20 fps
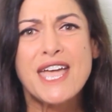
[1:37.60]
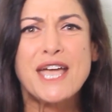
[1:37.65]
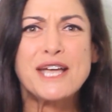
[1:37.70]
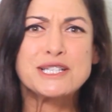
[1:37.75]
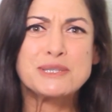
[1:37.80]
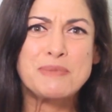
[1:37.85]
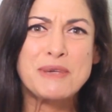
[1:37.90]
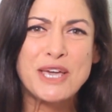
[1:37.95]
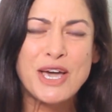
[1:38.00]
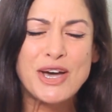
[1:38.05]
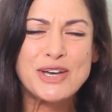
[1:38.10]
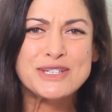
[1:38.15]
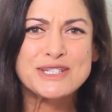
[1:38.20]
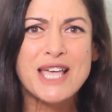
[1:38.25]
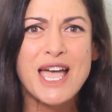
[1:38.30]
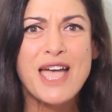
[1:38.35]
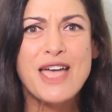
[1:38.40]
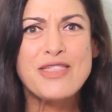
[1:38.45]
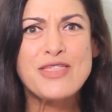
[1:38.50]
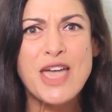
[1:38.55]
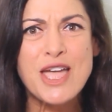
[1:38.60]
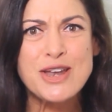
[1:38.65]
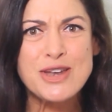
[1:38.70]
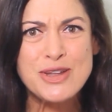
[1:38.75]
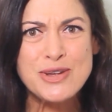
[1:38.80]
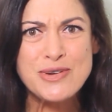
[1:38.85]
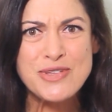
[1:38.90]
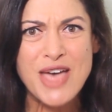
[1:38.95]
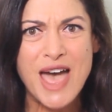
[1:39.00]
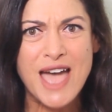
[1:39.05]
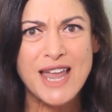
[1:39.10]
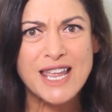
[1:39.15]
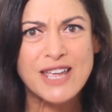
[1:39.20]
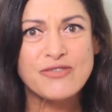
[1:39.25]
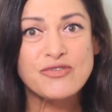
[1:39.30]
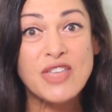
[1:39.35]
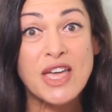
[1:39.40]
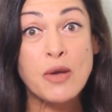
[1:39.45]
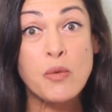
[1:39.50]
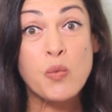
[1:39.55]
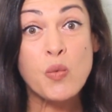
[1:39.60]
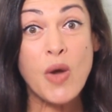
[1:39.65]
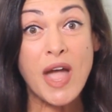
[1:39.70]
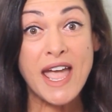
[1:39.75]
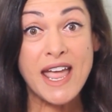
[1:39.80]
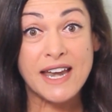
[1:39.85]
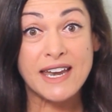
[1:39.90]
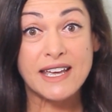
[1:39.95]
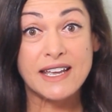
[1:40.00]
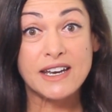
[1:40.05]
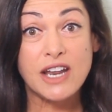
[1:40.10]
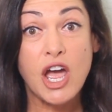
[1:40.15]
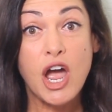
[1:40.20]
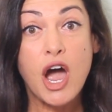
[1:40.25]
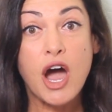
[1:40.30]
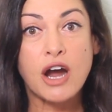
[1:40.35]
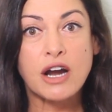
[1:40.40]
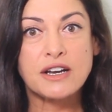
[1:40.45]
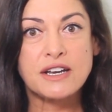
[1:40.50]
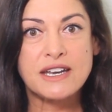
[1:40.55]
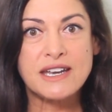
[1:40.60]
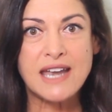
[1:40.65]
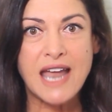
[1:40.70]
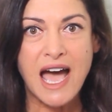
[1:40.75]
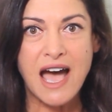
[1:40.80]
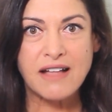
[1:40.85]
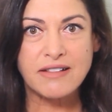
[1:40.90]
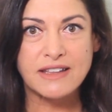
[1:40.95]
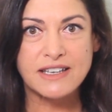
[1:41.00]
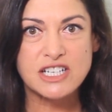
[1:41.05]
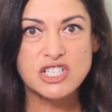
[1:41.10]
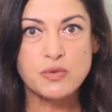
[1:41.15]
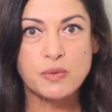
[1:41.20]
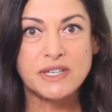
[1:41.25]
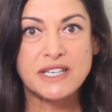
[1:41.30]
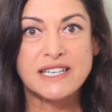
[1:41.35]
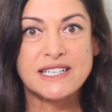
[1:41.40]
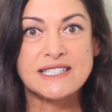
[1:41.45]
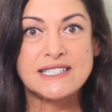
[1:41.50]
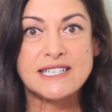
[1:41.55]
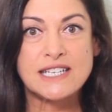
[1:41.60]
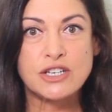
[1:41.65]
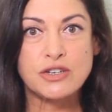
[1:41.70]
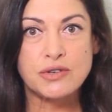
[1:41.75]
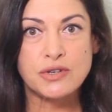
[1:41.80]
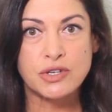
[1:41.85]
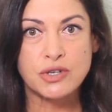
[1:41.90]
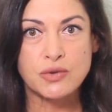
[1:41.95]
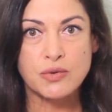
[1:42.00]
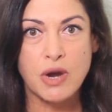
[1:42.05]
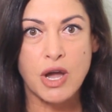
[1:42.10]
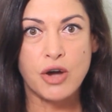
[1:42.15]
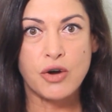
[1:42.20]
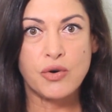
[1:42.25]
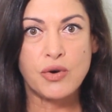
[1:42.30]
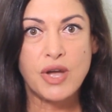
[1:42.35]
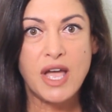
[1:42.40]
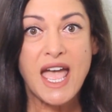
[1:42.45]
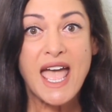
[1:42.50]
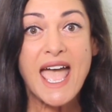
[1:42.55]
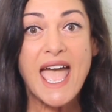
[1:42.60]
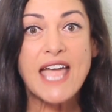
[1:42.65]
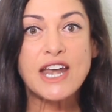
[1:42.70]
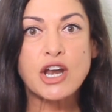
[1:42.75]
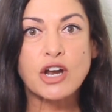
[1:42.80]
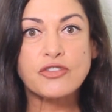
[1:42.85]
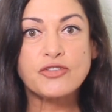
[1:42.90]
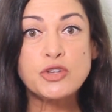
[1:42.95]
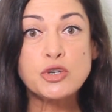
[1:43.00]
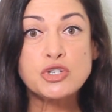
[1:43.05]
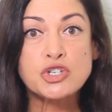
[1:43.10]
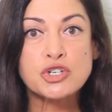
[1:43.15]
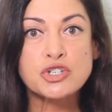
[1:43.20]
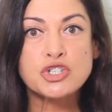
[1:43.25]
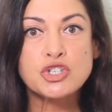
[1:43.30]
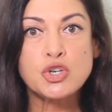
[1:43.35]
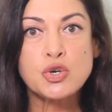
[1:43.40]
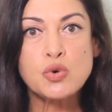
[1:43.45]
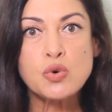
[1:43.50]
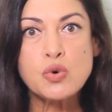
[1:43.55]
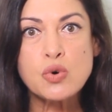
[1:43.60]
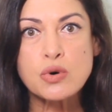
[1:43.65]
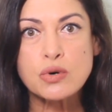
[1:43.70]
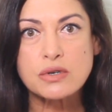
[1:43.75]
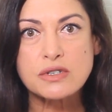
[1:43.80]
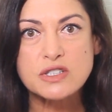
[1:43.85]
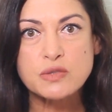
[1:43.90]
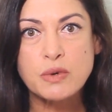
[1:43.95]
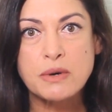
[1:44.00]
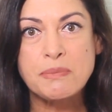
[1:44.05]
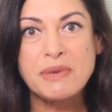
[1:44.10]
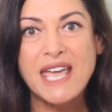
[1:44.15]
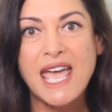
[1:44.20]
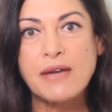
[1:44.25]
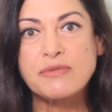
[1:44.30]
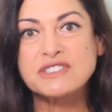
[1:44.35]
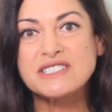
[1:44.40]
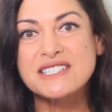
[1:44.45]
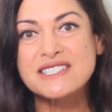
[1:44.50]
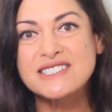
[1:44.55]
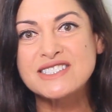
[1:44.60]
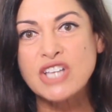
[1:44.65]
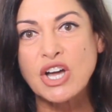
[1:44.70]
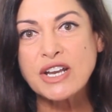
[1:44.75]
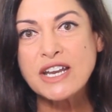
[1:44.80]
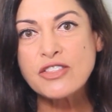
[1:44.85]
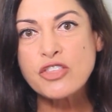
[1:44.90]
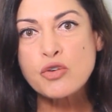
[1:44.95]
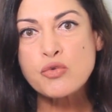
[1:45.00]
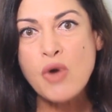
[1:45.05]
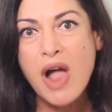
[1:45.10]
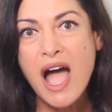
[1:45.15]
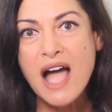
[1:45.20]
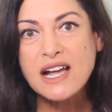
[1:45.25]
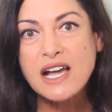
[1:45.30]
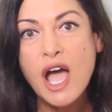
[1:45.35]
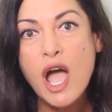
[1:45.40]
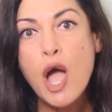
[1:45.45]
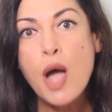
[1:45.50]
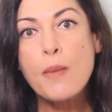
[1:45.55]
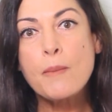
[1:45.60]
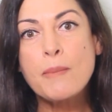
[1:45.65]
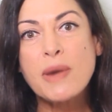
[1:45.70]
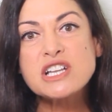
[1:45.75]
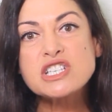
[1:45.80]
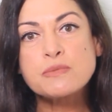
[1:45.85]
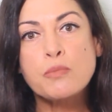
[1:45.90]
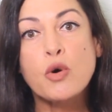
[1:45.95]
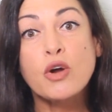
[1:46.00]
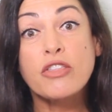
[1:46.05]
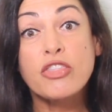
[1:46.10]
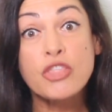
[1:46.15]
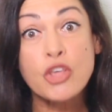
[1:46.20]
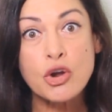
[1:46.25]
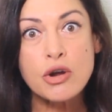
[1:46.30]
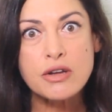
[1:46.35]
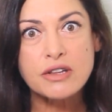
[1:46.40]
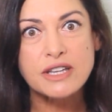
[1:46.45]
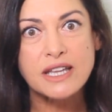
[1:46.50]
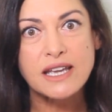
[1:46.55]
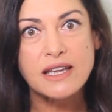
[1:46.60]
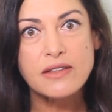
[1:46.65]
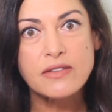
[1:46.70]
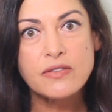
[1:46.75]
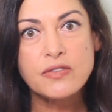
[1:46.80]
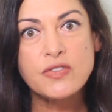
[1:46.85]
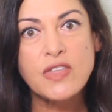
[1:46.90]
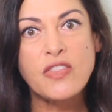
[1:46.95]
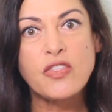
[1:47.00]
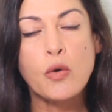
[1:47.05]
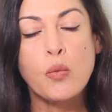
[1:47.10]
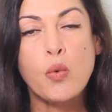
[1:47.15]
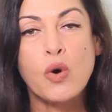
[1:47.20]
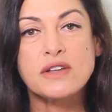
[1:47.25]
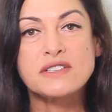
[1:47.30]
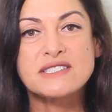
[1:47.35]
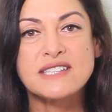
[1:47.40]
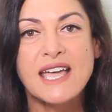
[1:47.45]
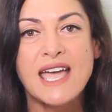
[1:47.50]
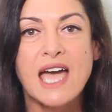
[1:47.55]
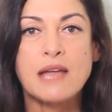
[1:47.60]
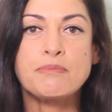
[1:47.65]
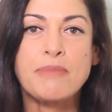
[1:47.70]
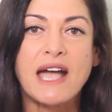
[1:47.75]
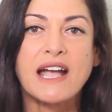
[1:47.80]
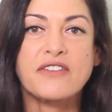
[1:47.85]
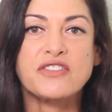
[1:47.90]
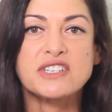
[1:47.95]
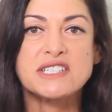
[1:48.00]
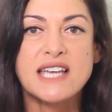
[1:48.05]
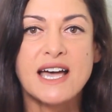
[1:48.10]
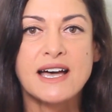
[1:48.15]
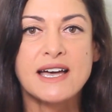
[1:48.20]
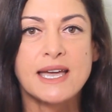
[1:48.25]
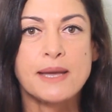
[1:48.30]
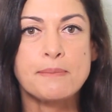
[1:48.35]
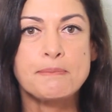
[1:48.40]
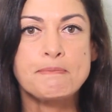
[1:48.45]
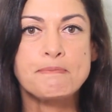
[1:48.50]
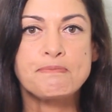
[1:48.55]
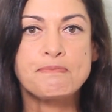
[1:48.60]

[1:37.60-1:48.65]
It's because they knew that if they waited, our knowledge would continue to grow, and our future tools would be able to study the rock much more thoroughly than the ones they had back at the time.